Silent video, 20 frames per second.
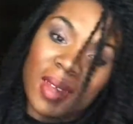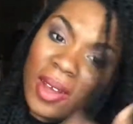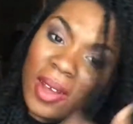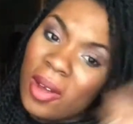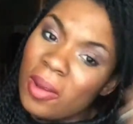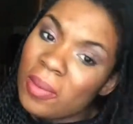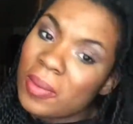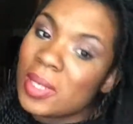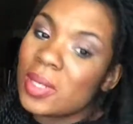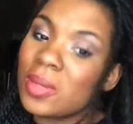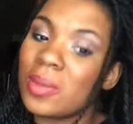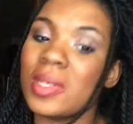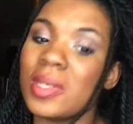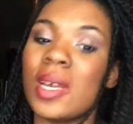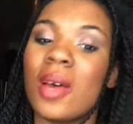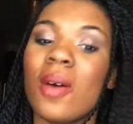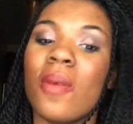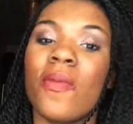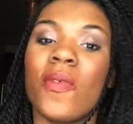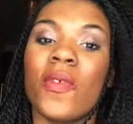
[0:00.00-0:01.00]
Hope this was
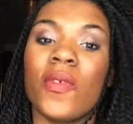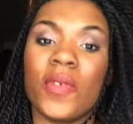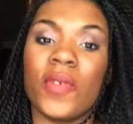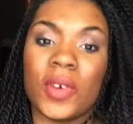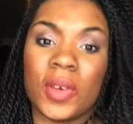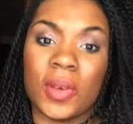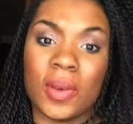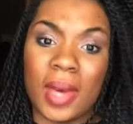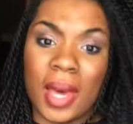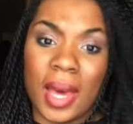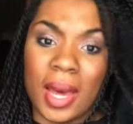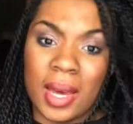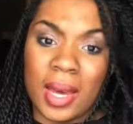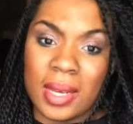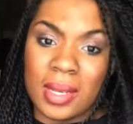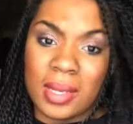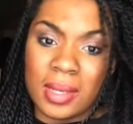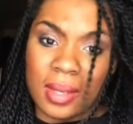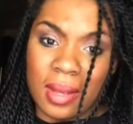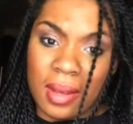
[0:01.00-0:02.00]
helpful for you
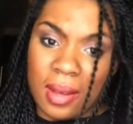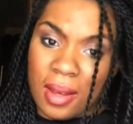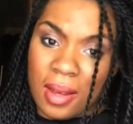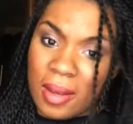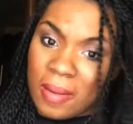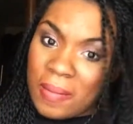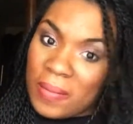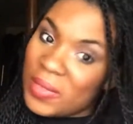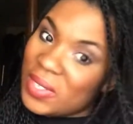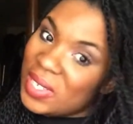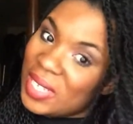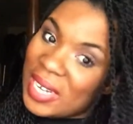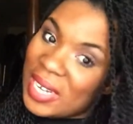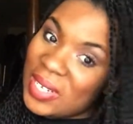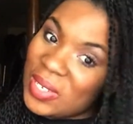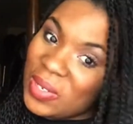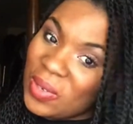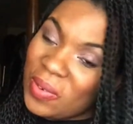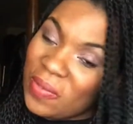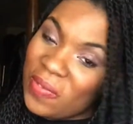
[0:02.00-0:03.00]
guys. Stay
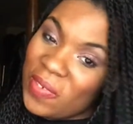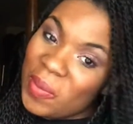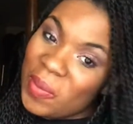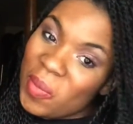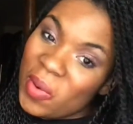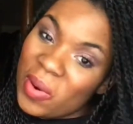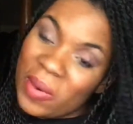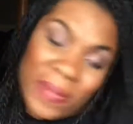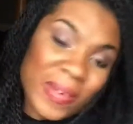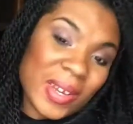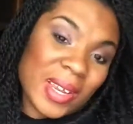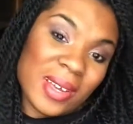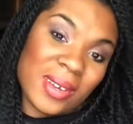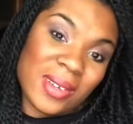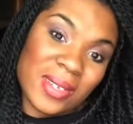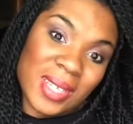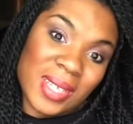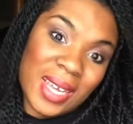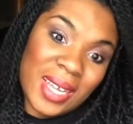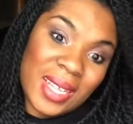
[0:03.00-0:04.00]
tuned for more
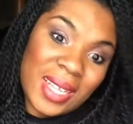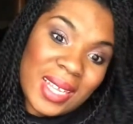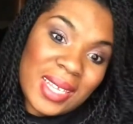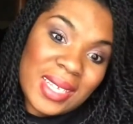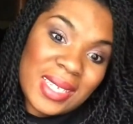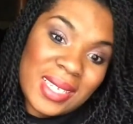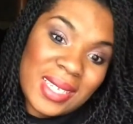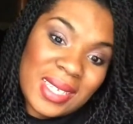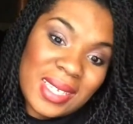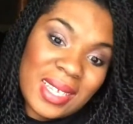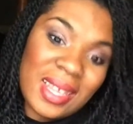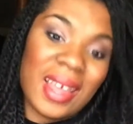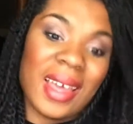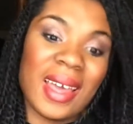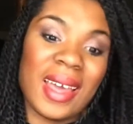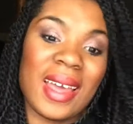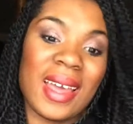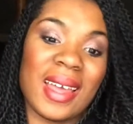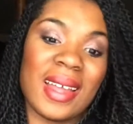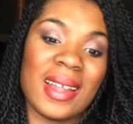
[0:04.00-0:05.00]
videos like this,
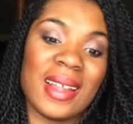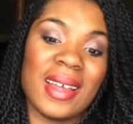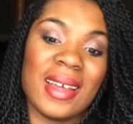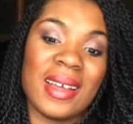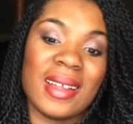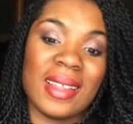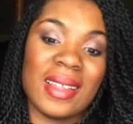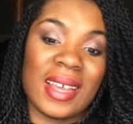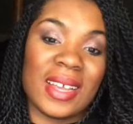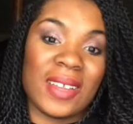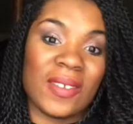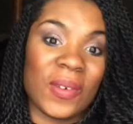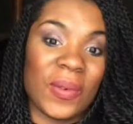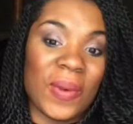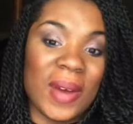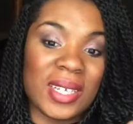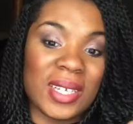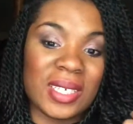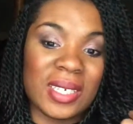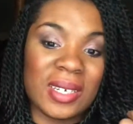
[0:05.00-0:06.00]
and thanks for
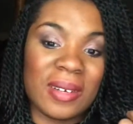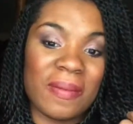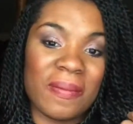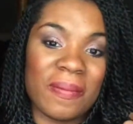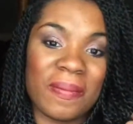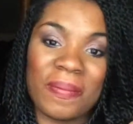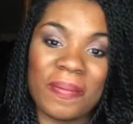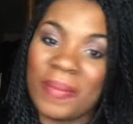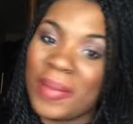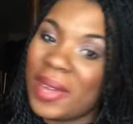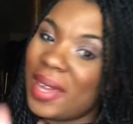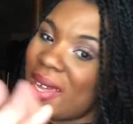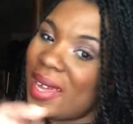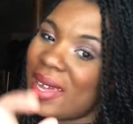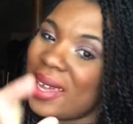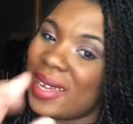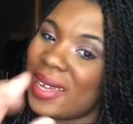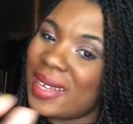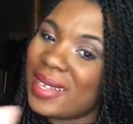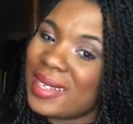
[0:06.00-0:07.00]
watching.
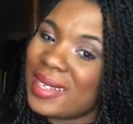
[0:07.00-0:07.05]
Bye.